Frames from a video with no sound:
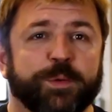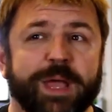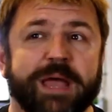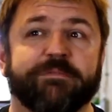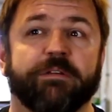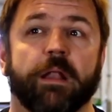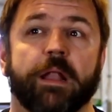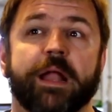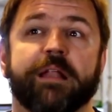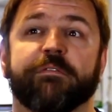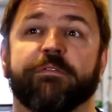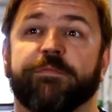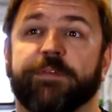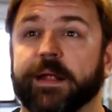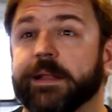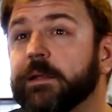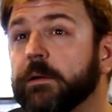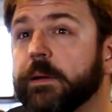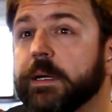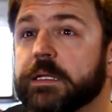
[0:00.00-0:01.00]
We have a lot of
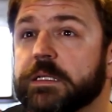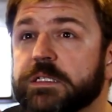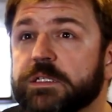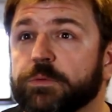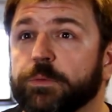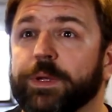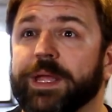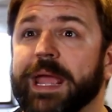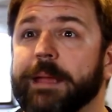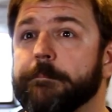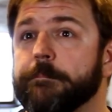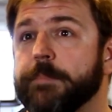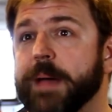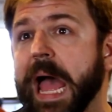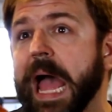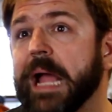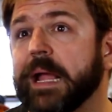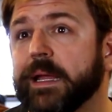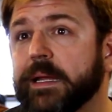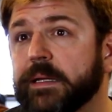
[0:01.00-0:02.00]
veterans who came
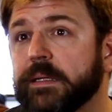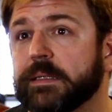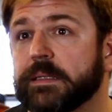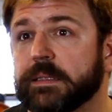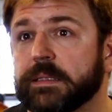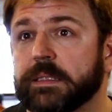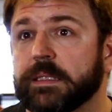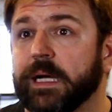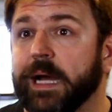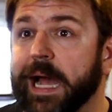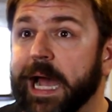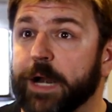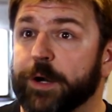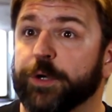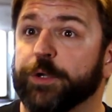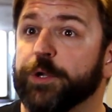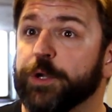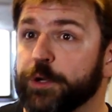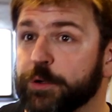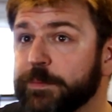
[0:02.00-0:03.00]
back
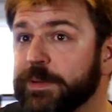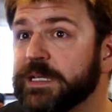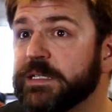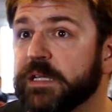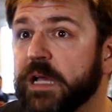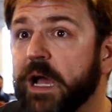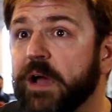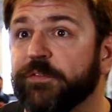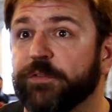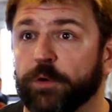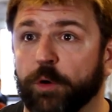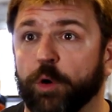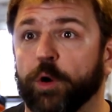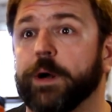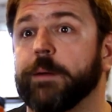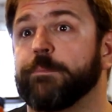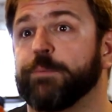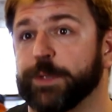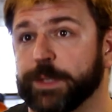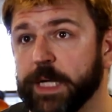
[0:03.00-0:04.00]
either to Ubisoft
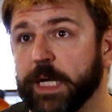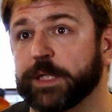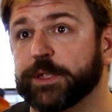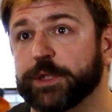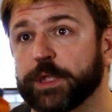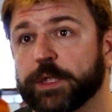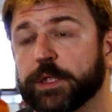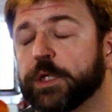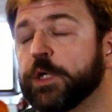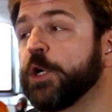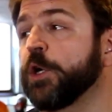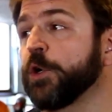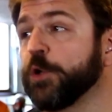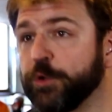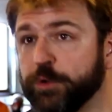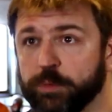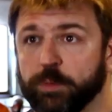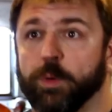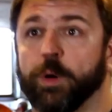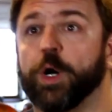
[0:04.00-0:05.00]
or in production
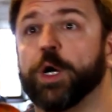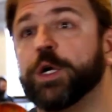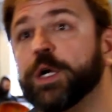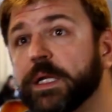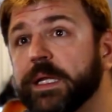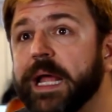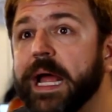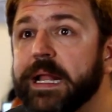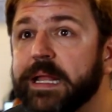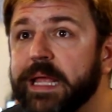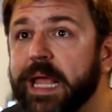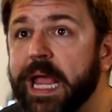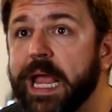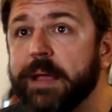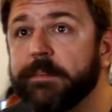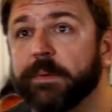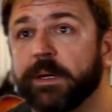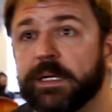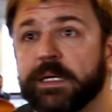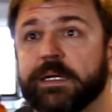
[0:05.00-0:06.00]
to work on that
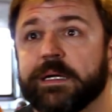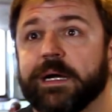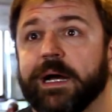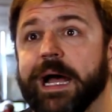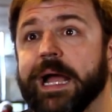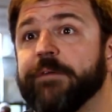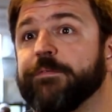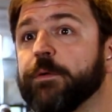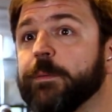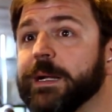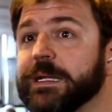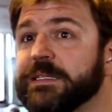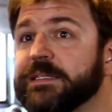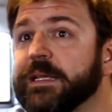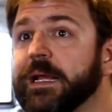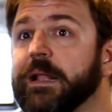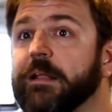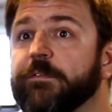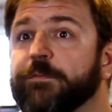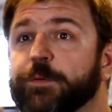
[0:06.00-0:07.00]
game. I, for
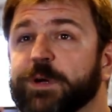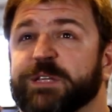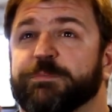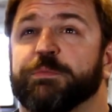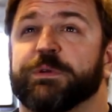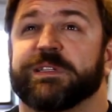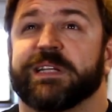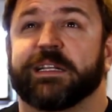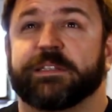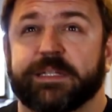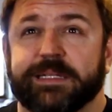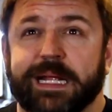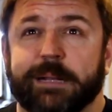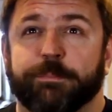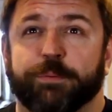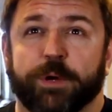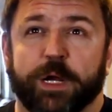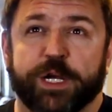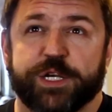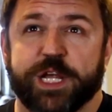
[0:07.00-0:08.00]
myself, was presented
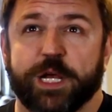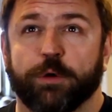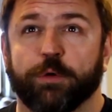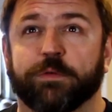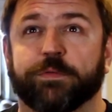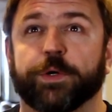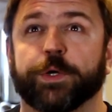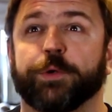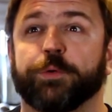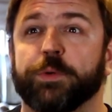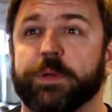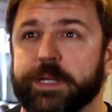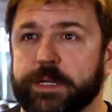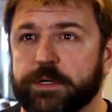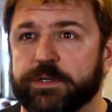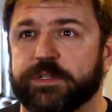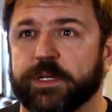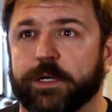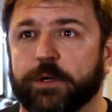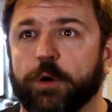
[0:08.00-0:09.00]
that project over two
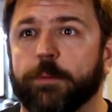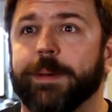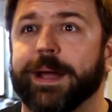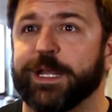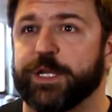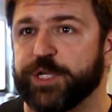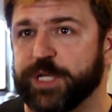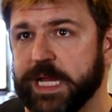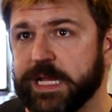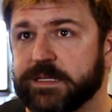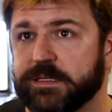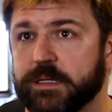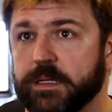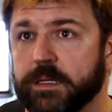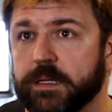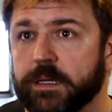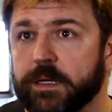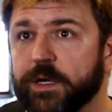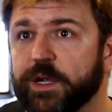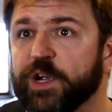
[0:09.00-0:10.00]
years ago by
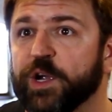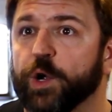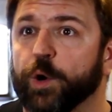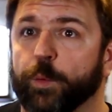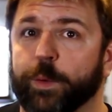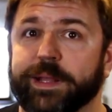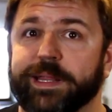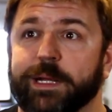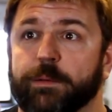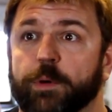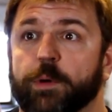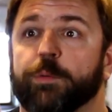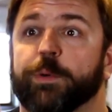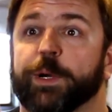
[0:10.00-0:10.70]
Jason when they were